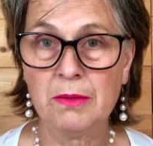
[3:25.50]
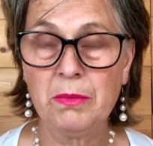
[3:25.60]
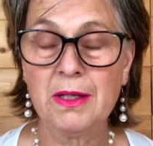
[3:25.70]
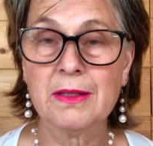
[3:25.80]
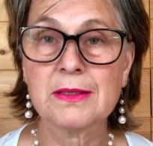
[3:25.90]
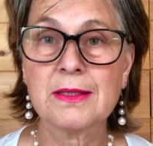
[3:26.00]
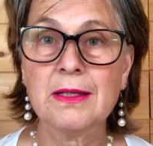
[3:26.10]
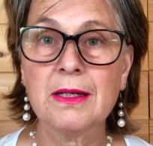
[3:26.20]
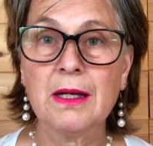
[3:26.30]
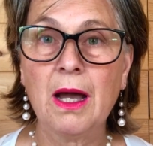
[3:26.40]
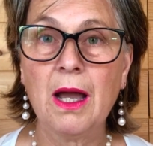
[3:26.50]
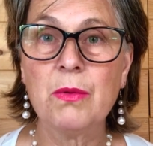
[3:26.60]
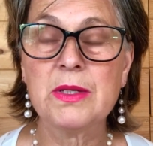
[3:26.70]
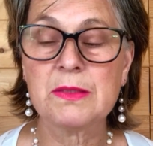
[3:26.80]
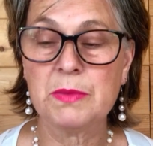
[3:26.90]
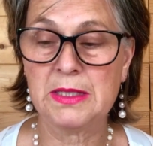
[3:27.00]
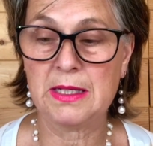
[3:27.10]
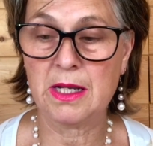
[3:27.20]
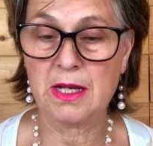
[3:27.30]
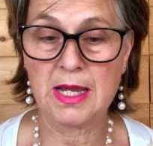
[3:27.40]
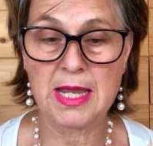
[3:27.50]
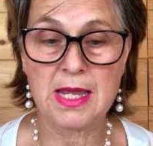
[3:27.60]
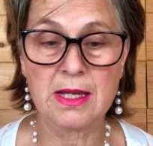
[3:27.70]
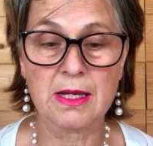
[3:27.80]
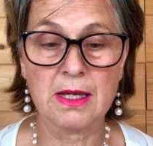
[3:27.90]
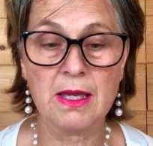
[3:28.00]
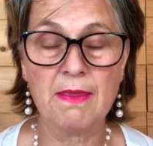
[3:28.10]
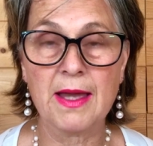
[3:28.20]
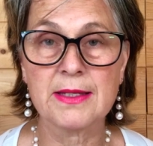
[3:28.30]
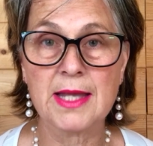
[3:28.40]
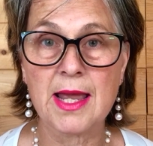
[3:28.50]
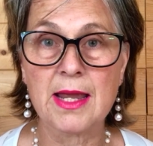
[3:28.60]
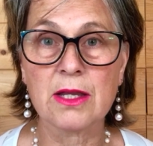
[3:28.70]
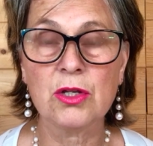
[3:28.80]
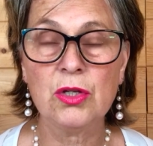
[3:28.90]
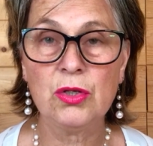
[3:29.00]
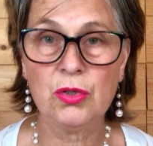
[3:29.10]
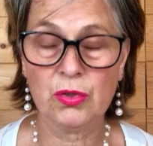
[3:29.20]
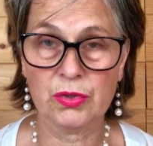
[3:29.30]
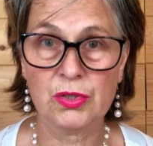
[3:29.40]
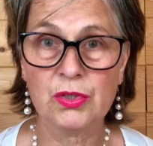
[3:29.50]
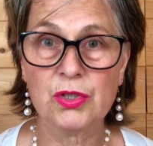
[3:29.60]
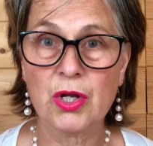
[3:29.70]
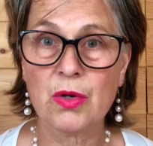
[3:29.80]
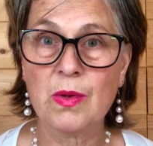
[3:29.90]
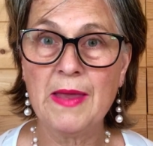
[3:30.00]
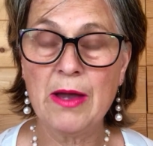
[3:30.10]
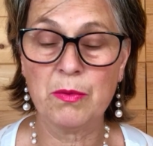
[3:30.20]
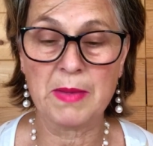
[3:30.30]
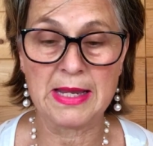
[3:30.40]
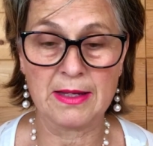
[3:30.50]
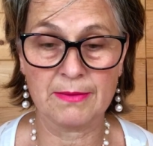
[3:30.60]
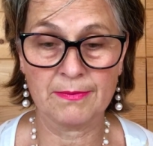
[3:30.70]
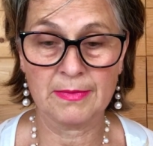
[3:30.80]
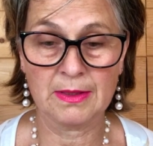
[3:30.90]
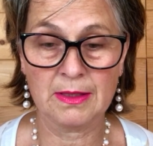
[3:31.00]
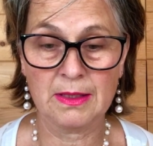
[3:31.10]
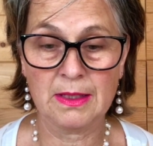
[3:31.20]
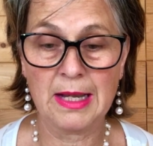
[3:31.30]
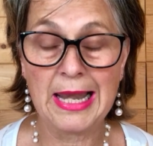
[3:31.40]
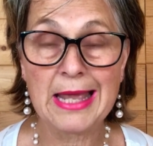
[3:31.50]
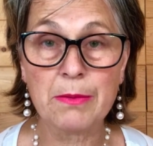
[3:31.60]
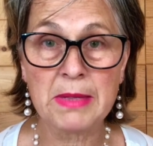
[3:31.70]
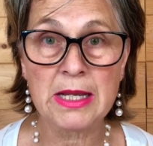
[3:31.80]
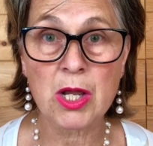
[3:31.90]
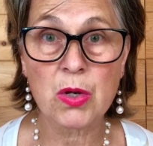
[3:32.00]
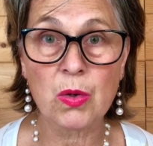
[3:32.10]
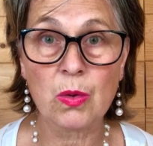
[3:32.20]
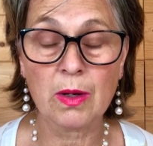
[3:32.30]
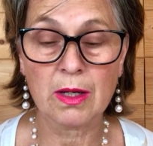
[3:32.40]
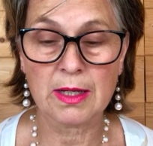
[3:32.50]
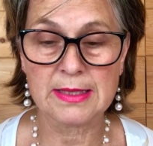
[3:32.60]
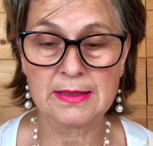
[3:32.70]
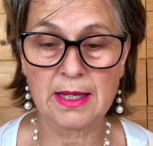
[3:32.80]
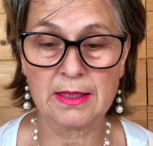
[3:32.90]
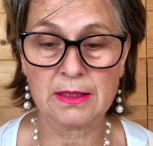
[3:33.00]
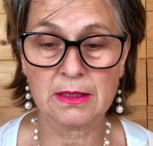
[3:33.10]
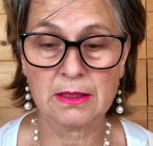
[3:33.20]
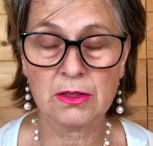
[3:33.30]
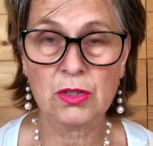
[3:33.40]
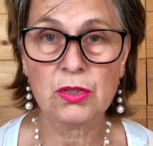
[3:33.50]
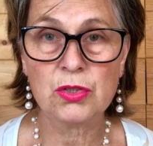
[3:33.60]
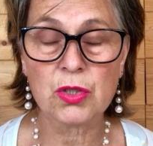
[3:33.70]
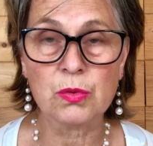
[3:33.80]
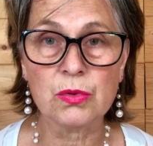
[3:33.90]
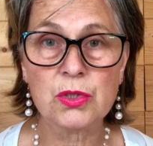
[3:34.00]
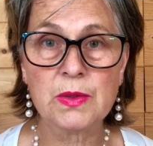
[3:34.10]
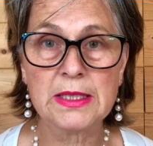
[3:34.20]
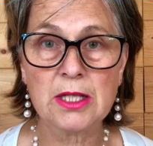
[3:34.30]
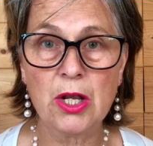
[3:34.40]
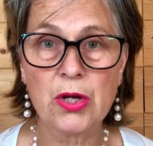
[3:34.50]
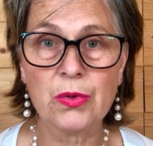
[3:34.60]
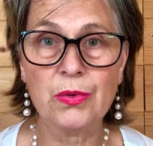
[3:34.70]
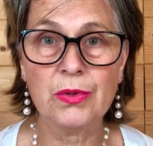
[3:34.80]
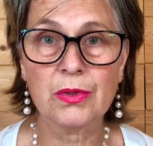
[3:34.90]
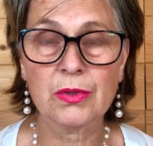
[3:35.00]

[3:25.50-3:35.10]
But I whispered in her ear that day not to go without me. "Let me know," I said. "Don't do it alone."